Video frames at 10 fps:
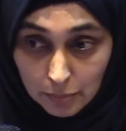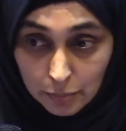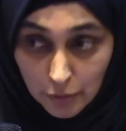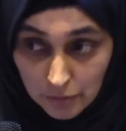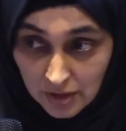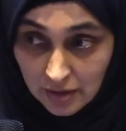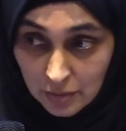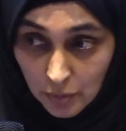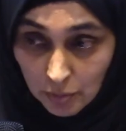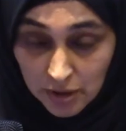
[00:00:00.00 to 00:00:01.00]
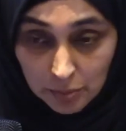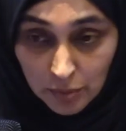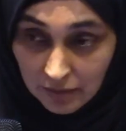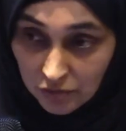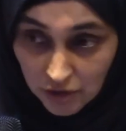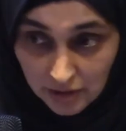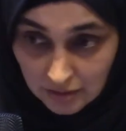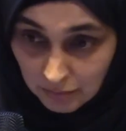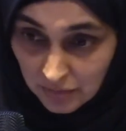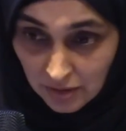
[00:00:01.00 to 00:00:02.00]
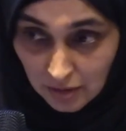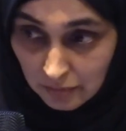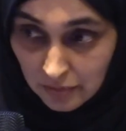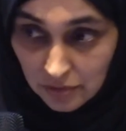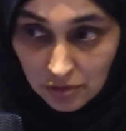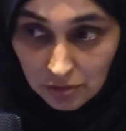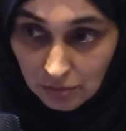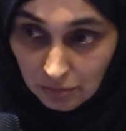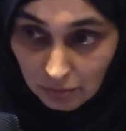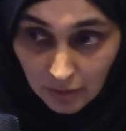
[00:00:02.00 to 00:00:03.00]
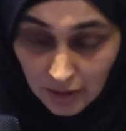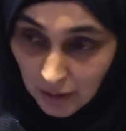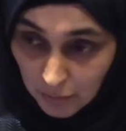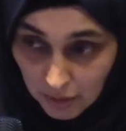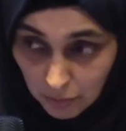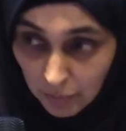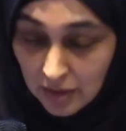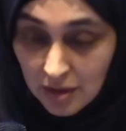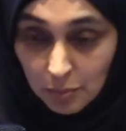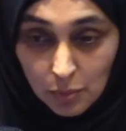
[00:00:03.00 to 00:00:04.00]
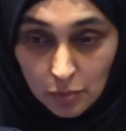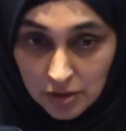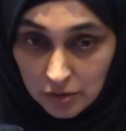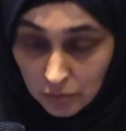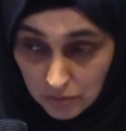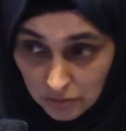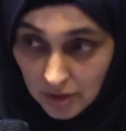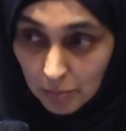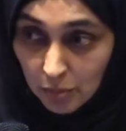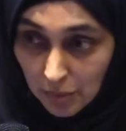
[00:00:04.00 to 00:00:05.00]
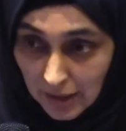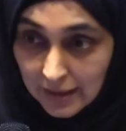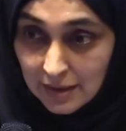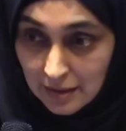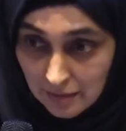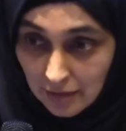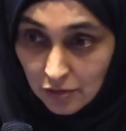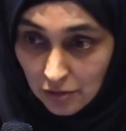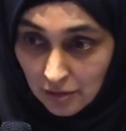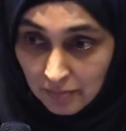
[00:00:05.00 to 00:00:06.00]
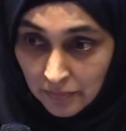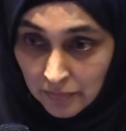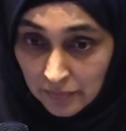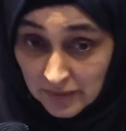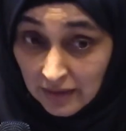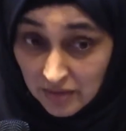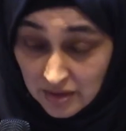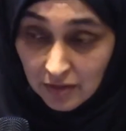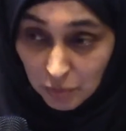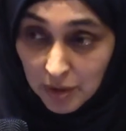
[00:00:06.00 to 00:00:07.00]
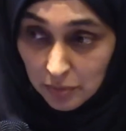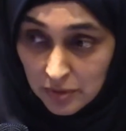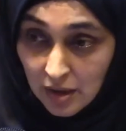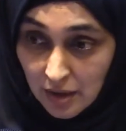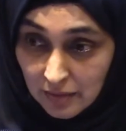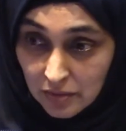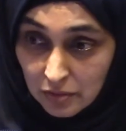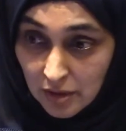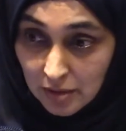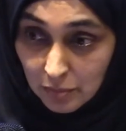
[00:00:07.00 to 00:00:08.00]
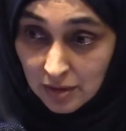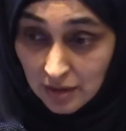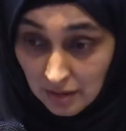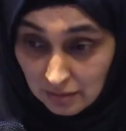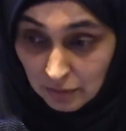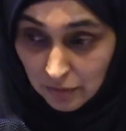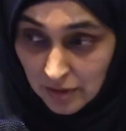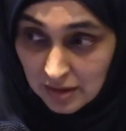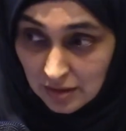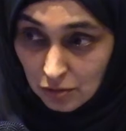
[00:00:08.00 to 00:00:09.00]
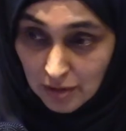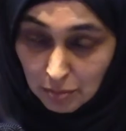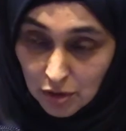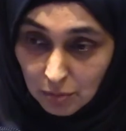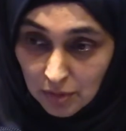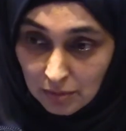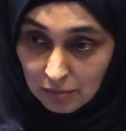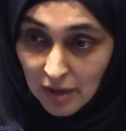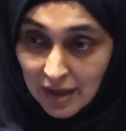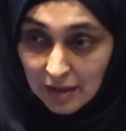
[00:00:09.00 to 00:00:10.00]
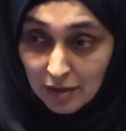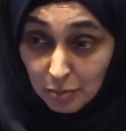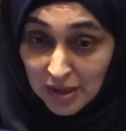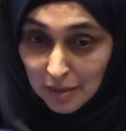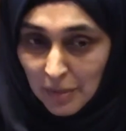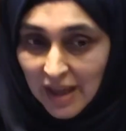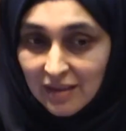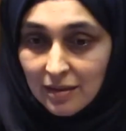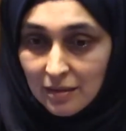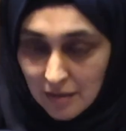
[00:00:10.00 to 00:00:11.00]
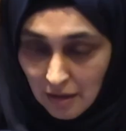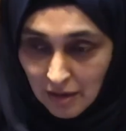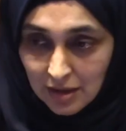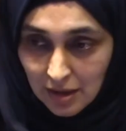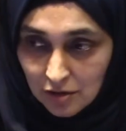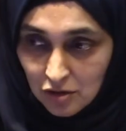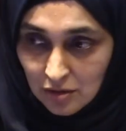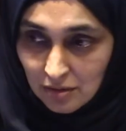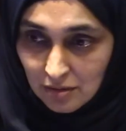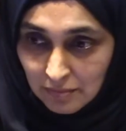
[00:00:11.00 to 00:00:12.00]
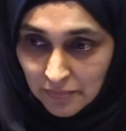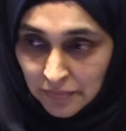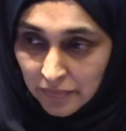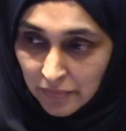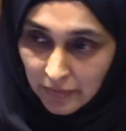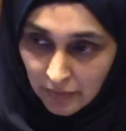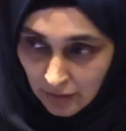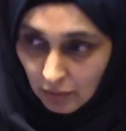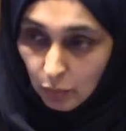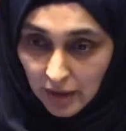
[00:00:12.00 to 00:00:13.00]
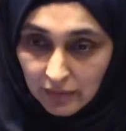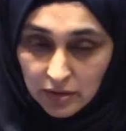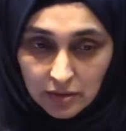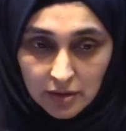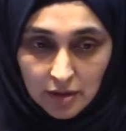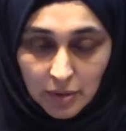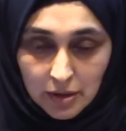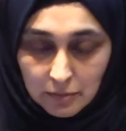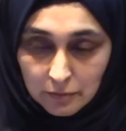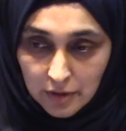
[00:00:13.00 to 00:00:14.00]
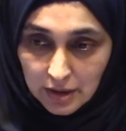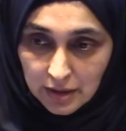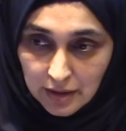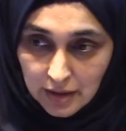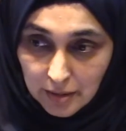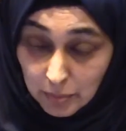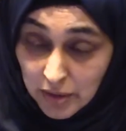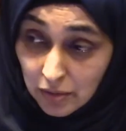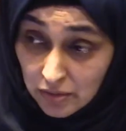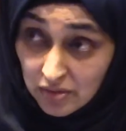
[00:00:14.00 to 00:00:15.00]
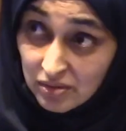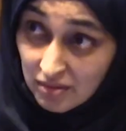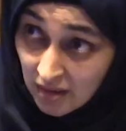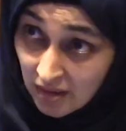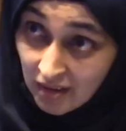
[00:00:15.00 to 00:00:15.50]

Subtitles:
protests where people have chained themselves to people being deported or stood up on planes, etc. They've saved people's lives, right? But they're in a very discrete moment. Right now, the big mass direct actions, we have to think about them very clearly, because